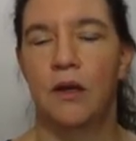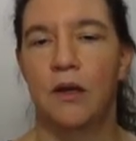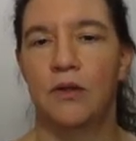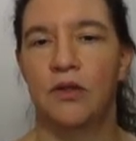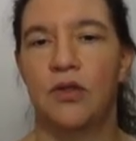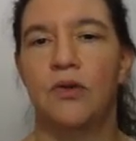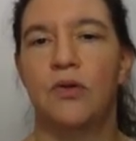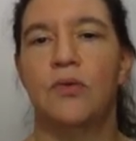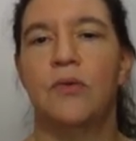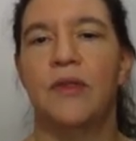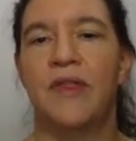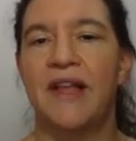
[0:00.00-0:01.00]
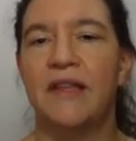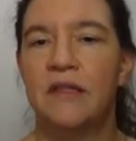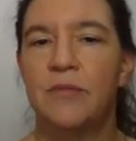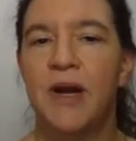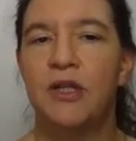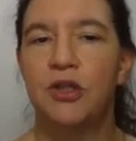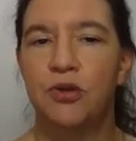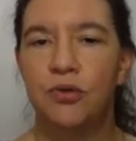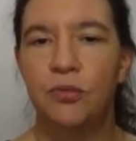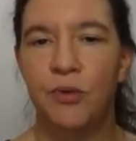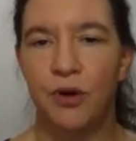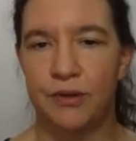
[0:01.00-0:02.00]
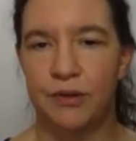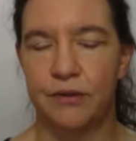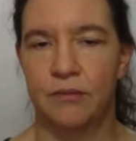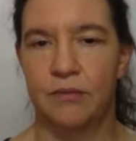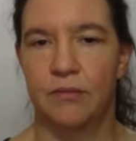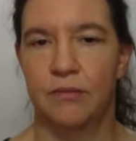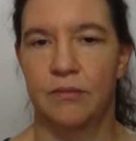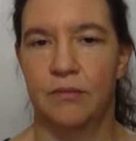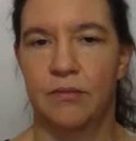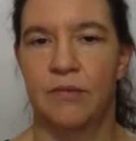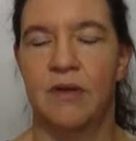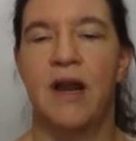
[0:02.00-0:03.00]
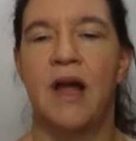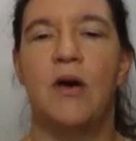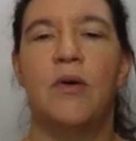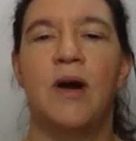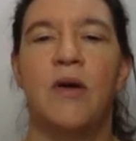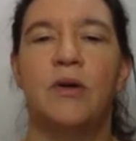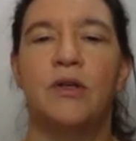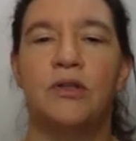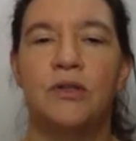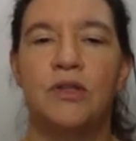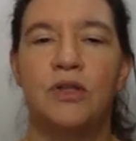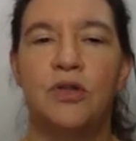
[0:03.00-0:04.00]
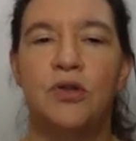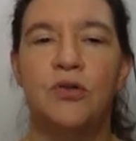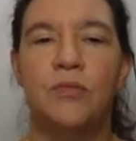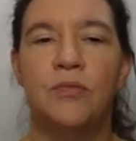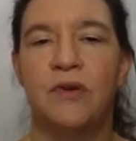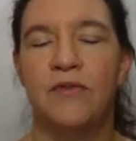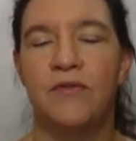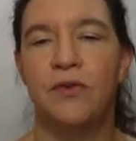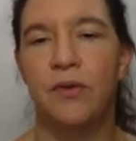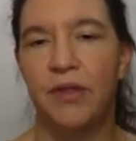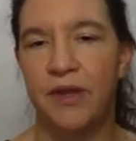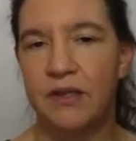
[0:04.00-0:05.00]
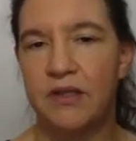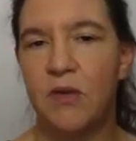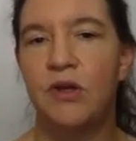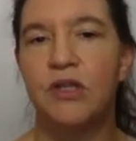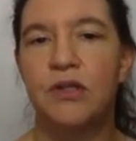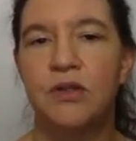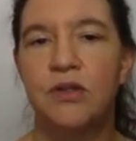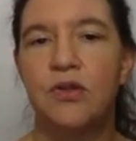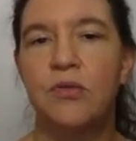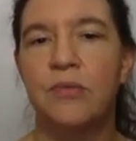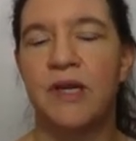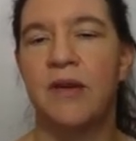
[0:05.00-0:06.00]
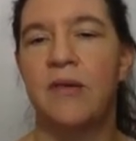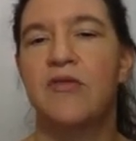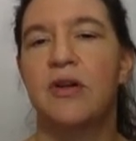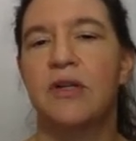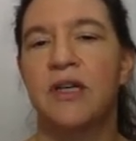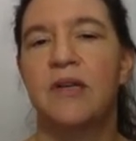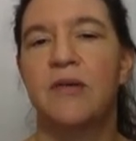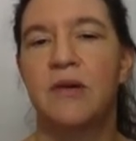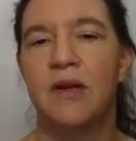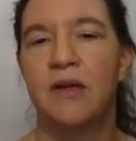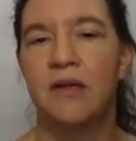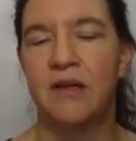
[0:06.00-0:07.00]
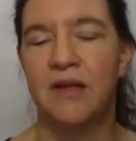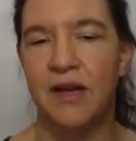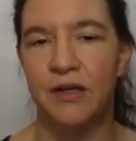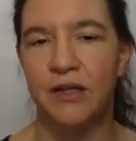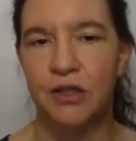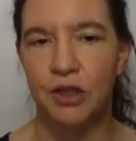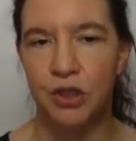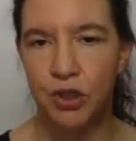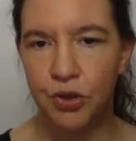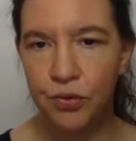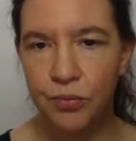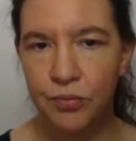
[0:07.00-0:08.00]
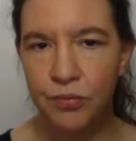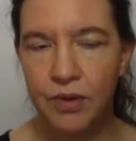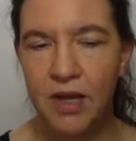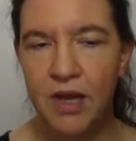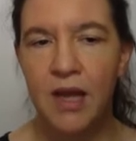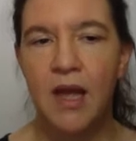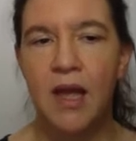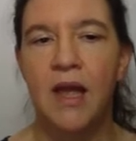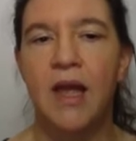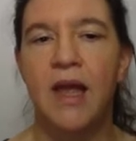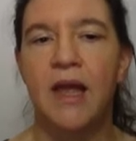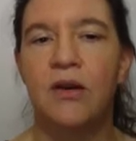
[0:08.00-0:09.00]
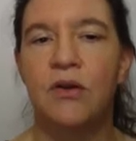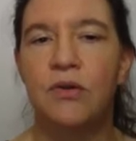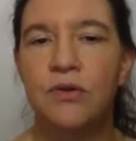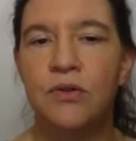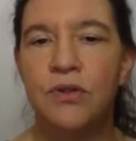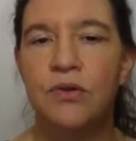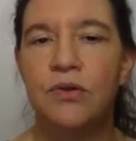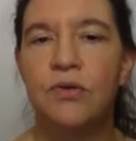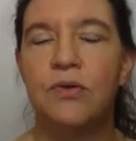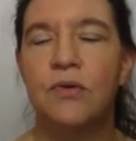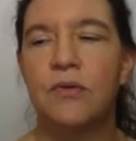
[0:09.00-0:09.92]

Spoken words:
So that's my toolbox. Now, I want to assume a few things. I want to assume that I'm not in characteristic 2. And also,